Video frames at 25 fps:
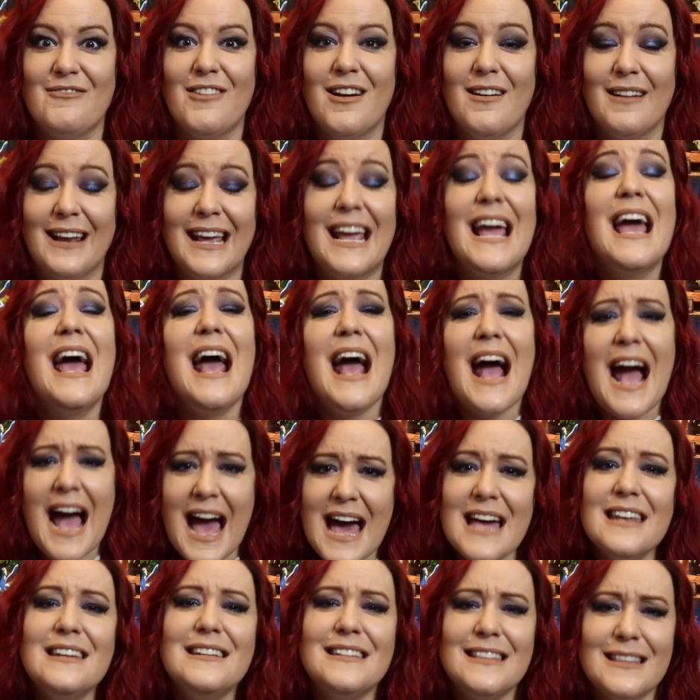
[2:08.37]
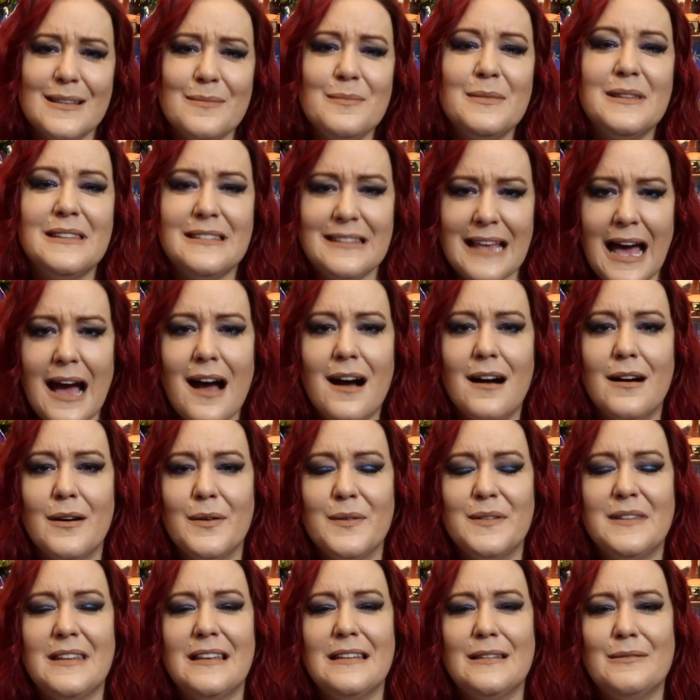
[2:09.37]
Rowling and
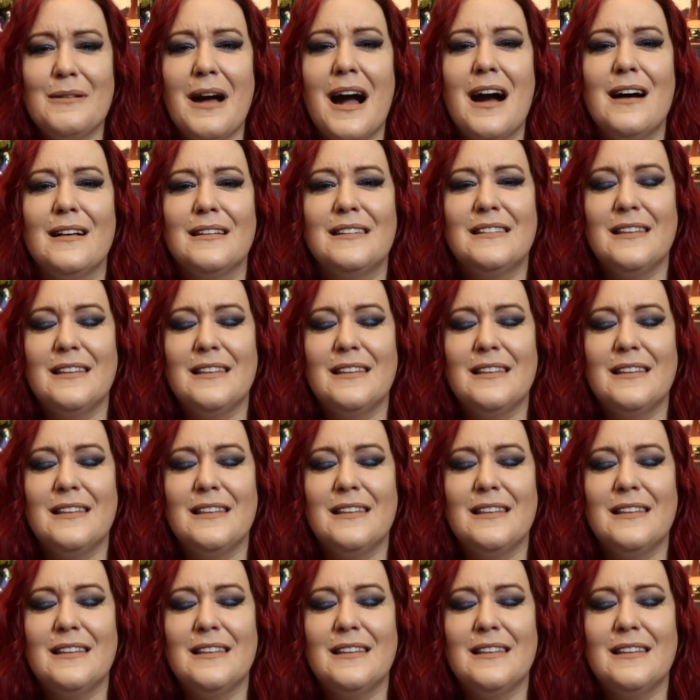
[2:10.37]
themselves as well.